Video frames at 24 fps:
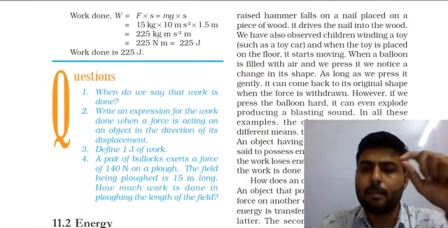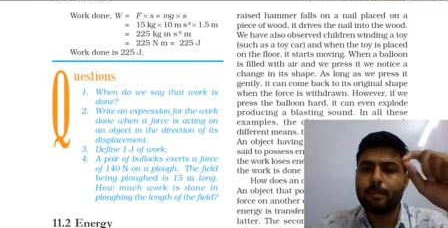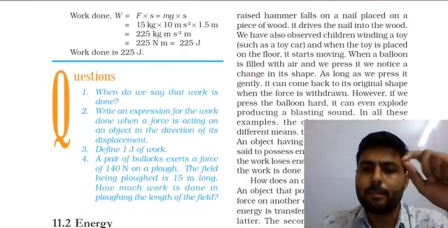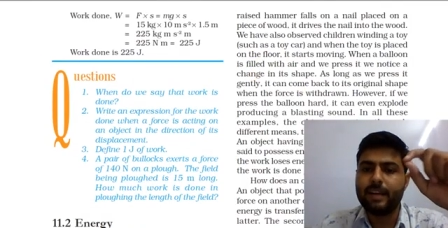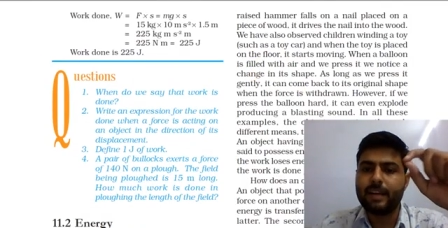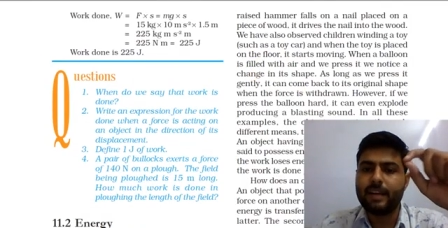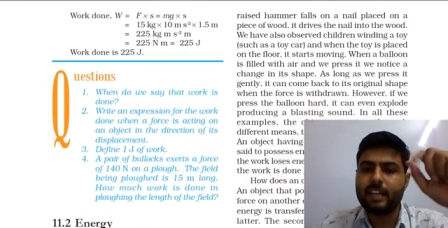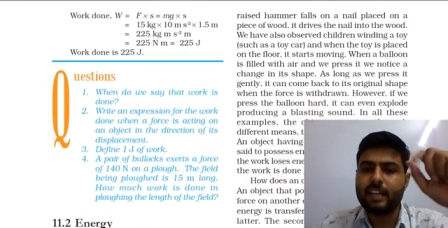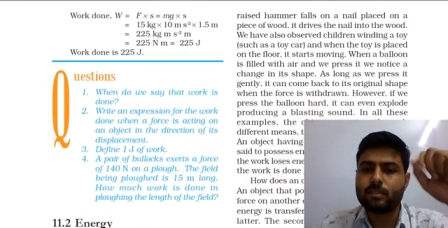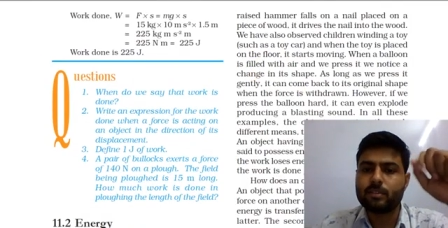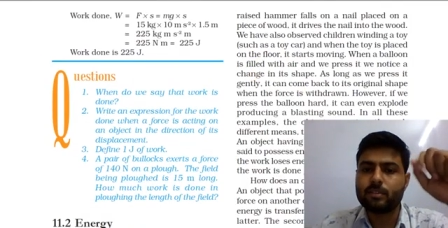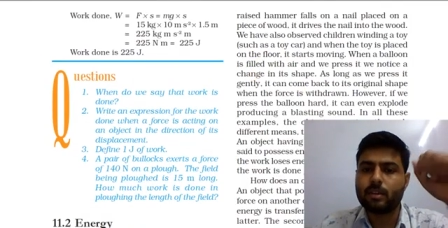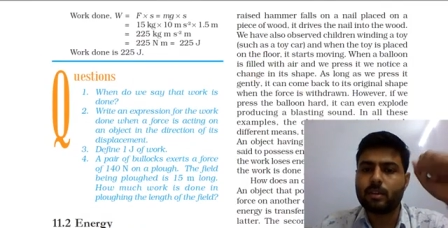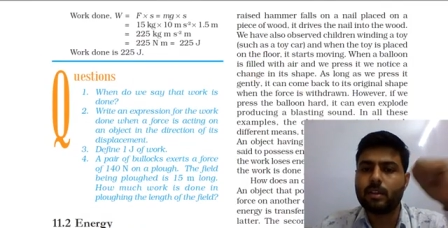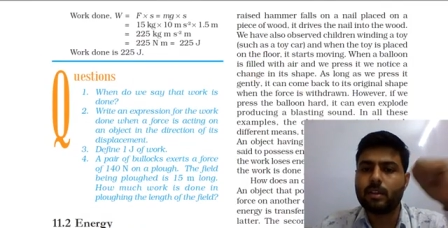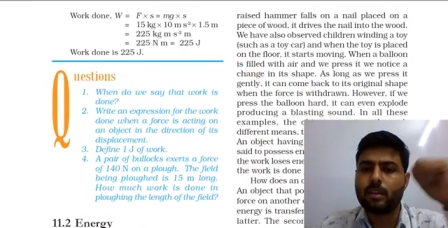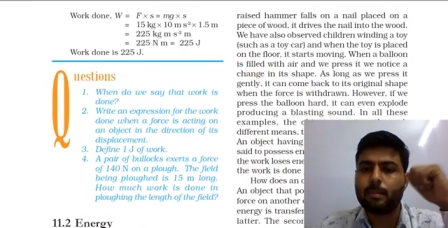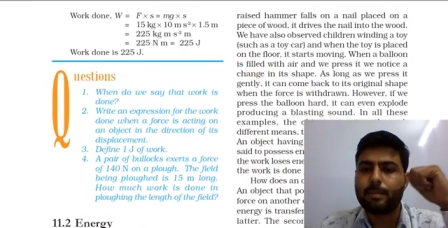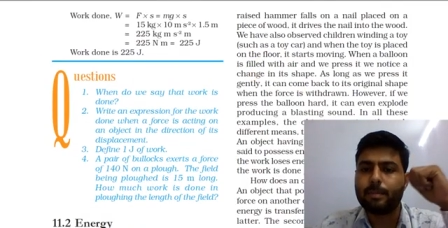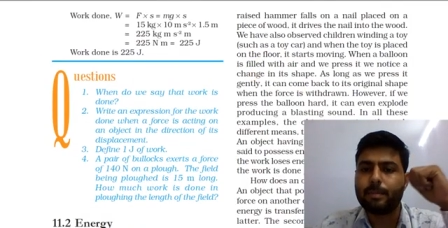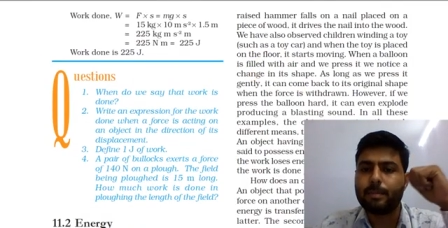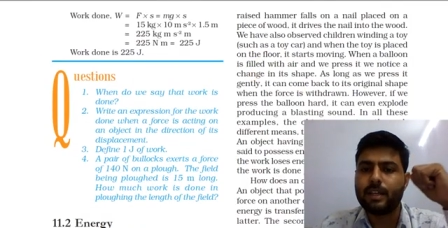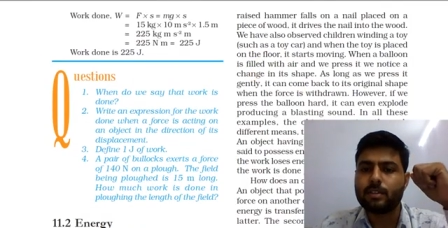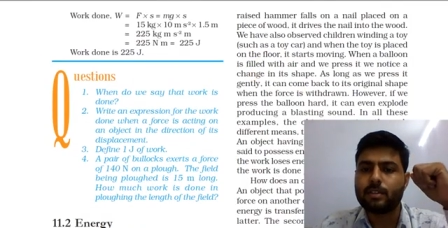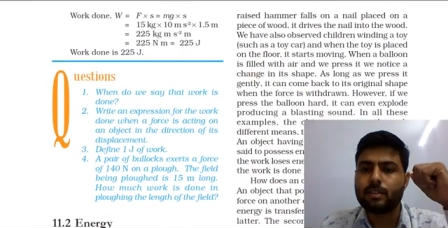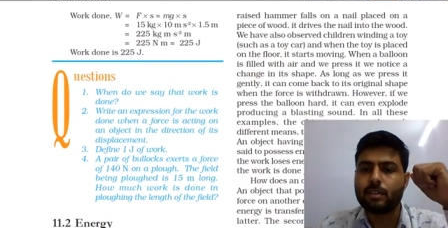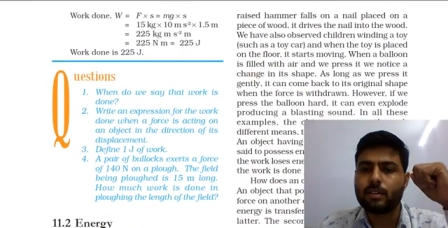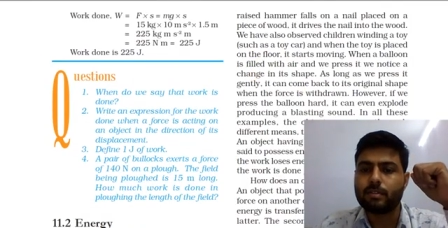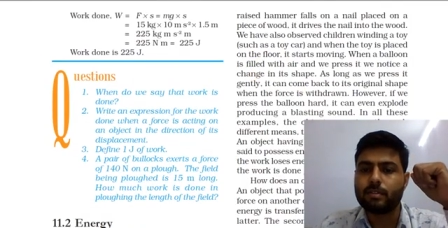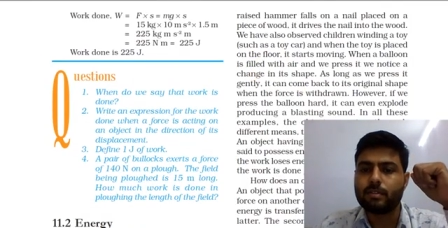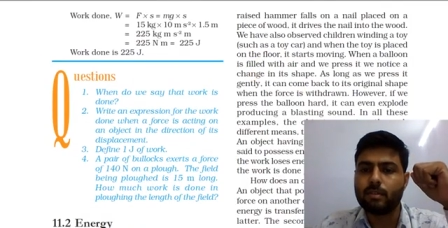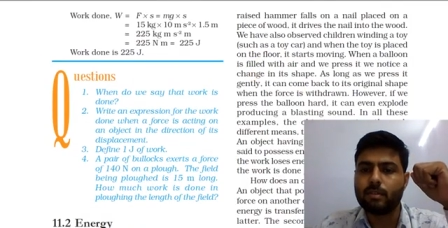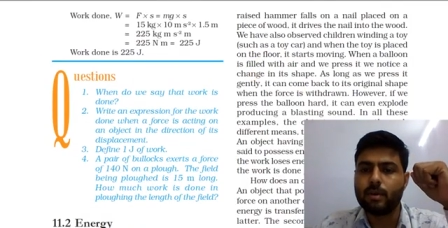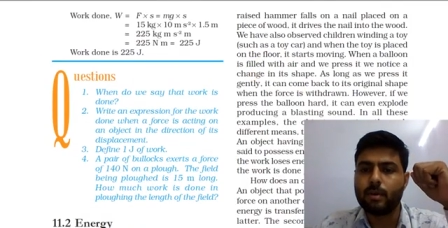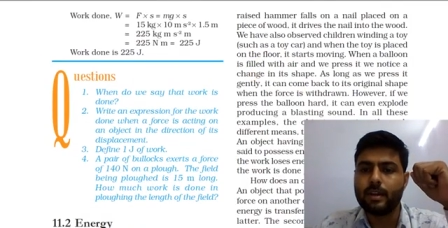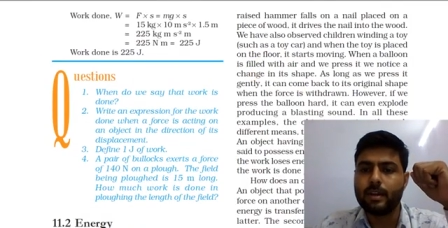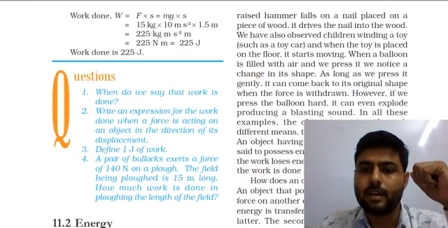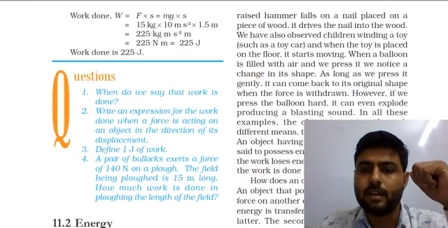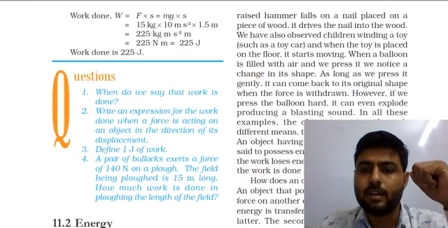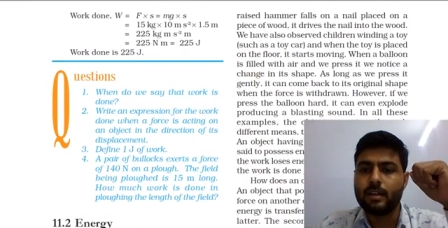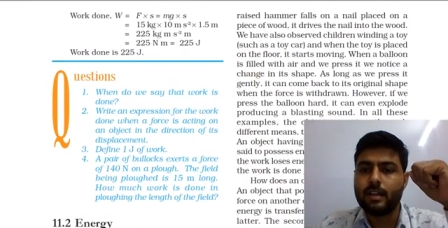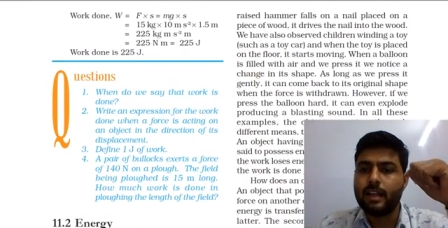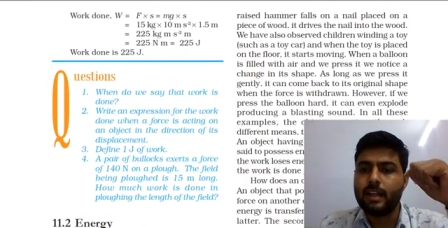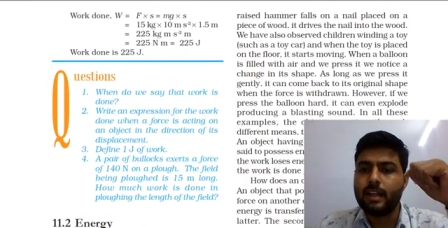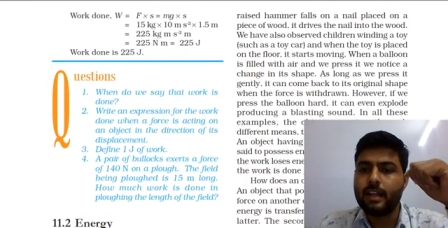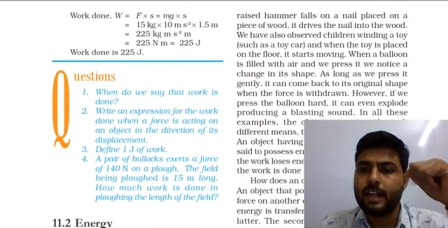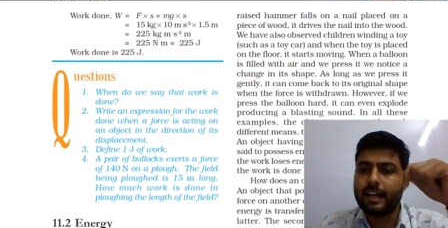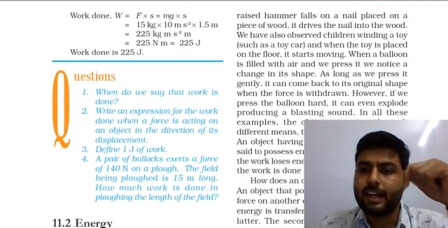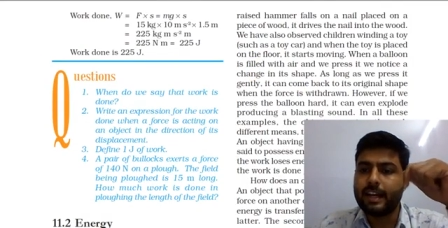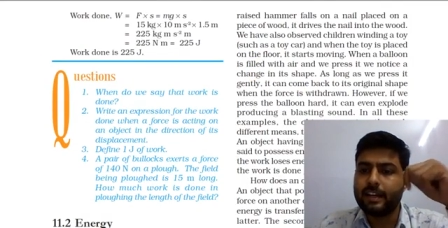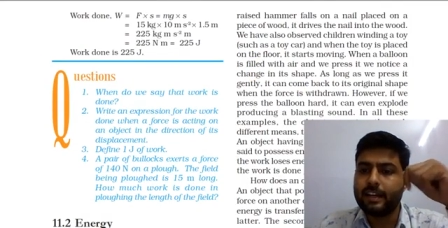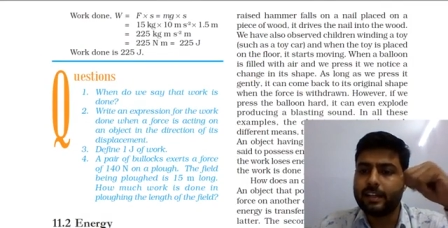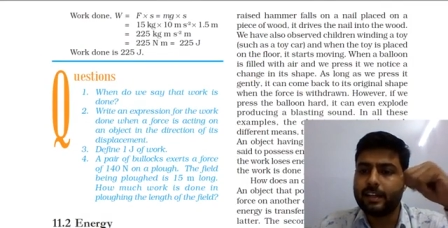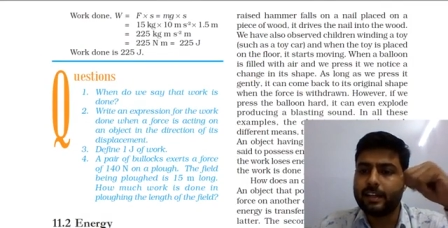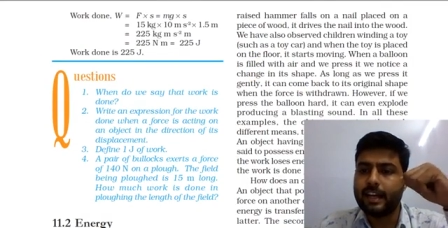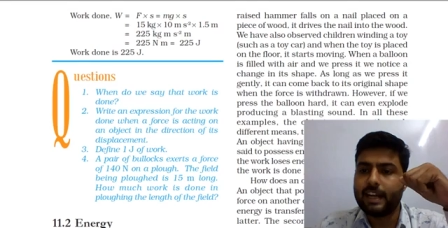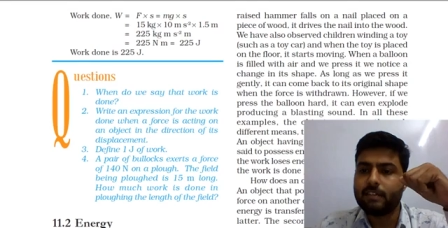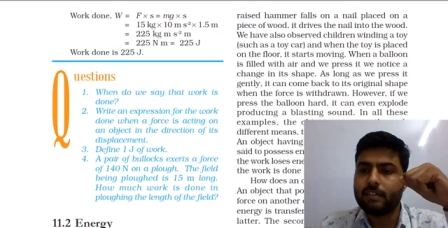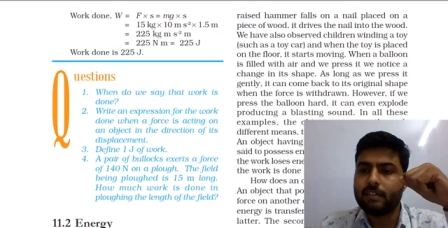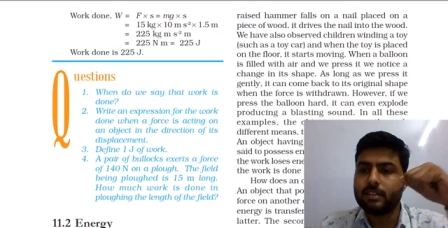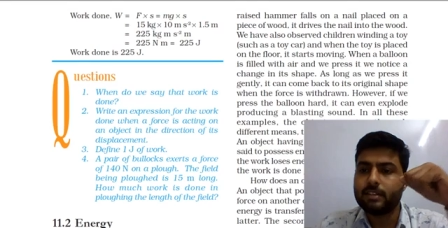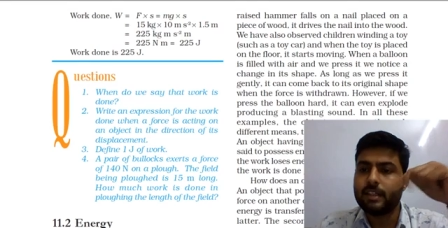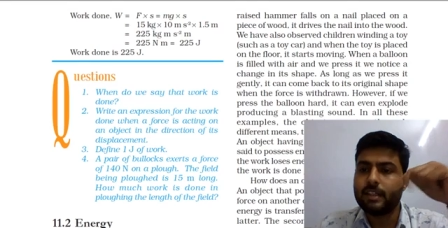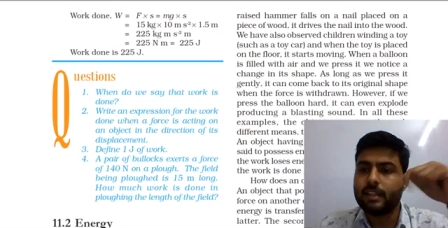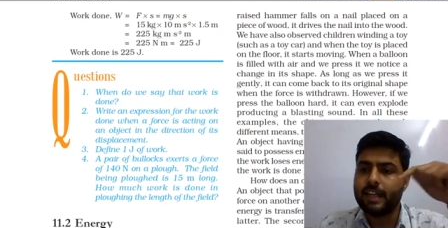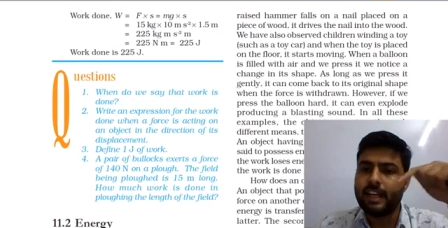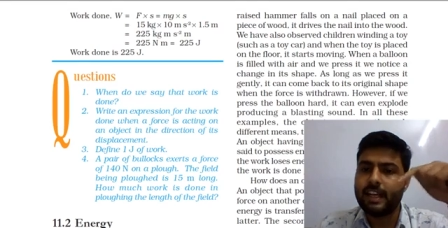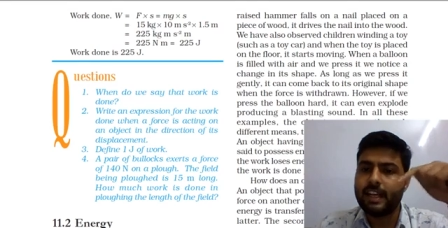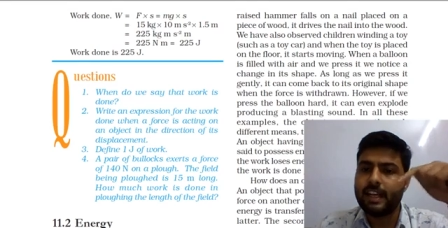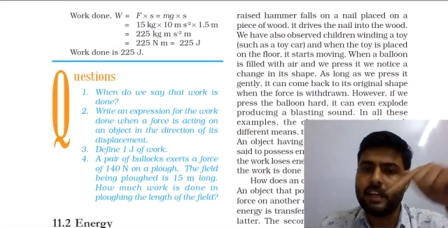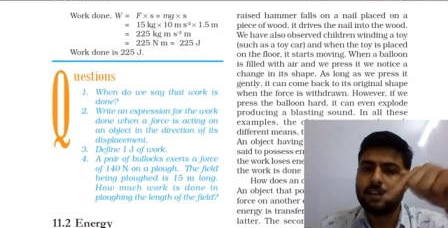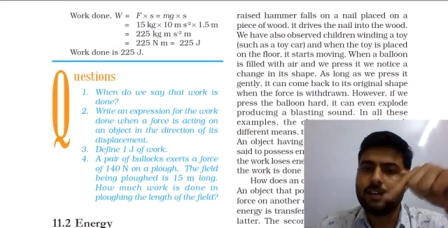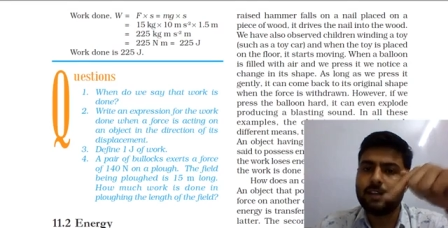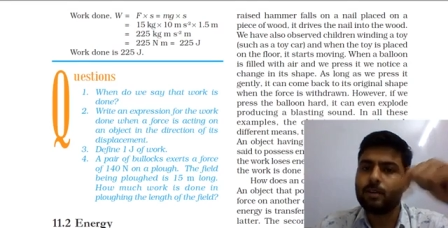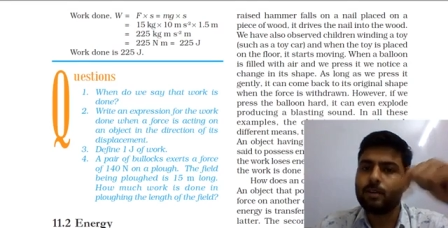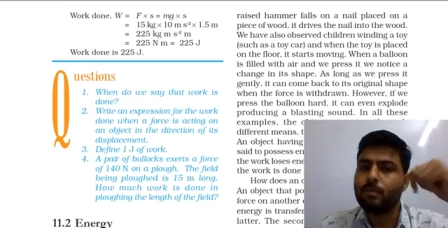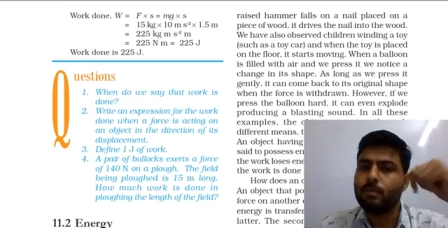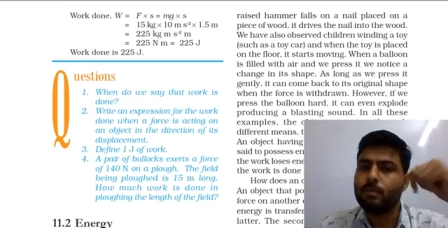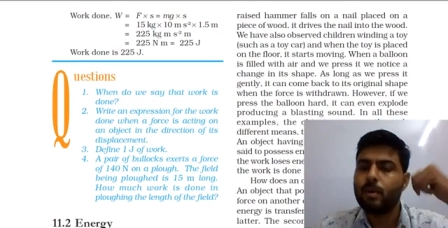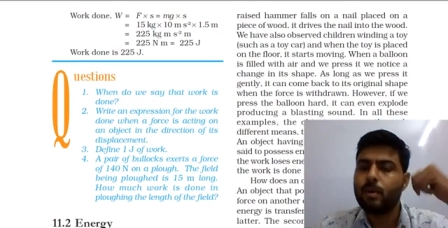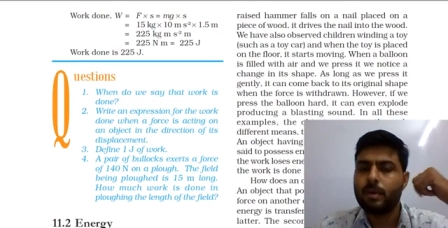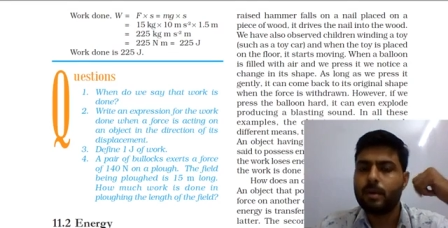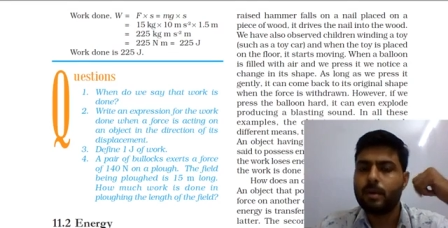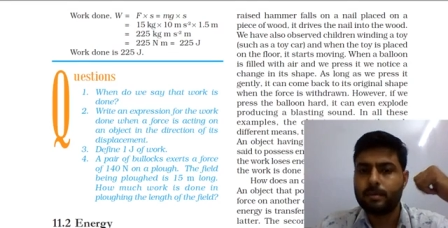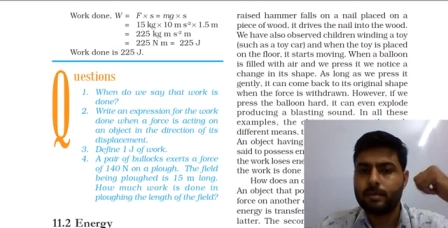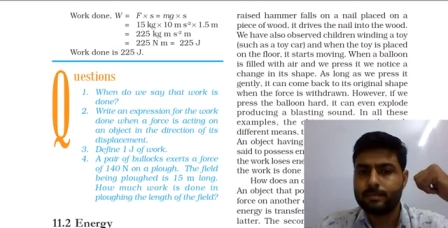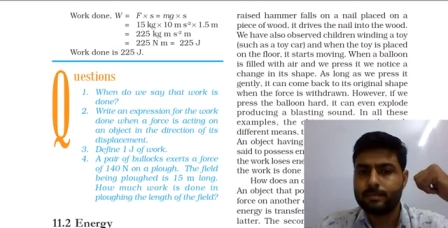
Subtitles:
placed on the piece of wood, it drives the nail into wood.